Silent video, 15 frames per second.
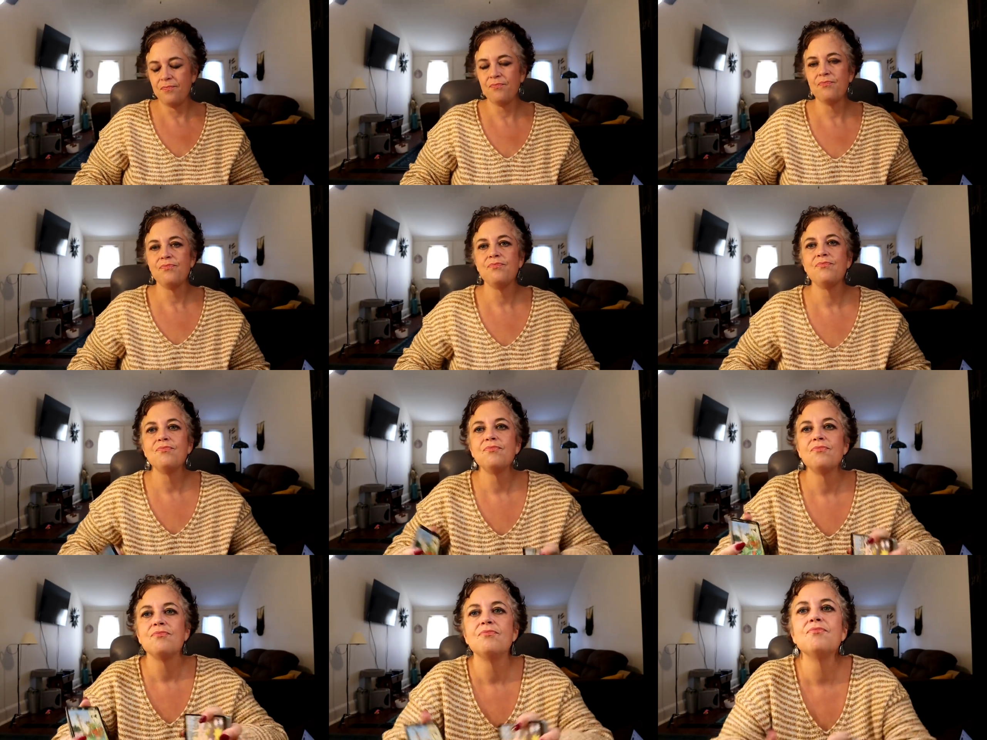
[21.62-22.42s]

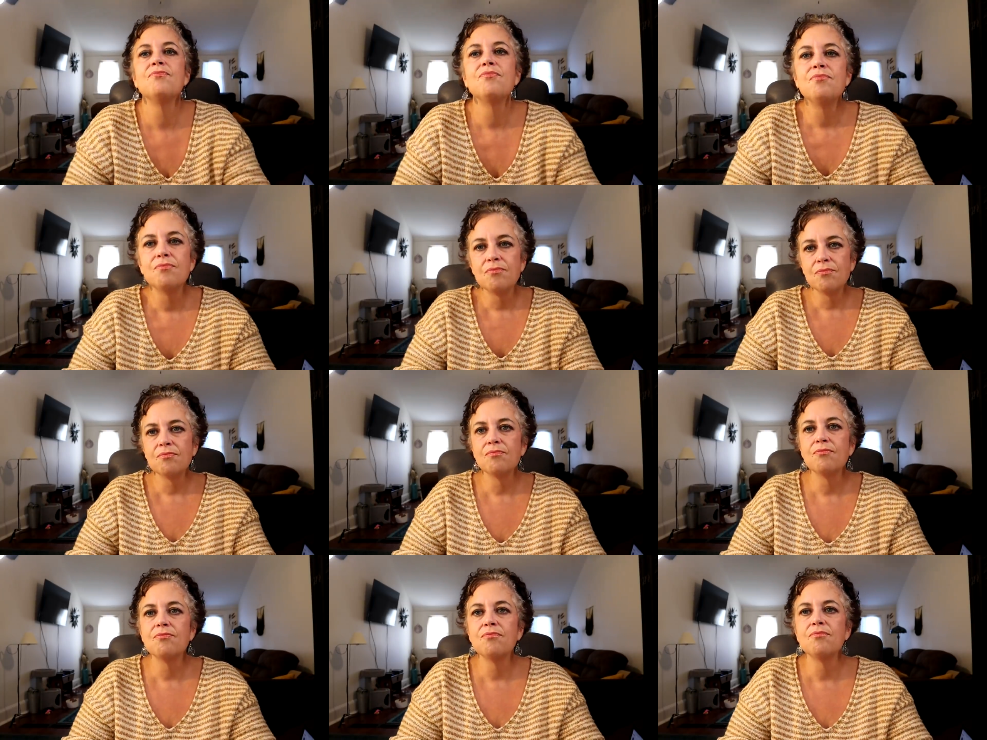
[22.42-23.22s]

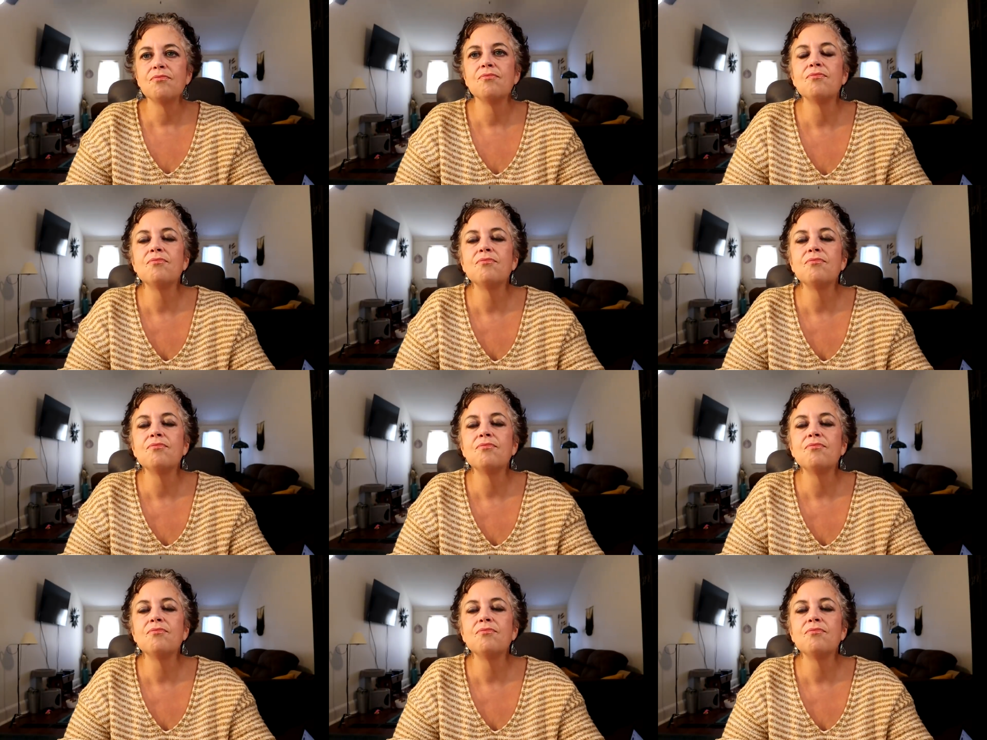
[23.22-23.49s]
(no one is talking)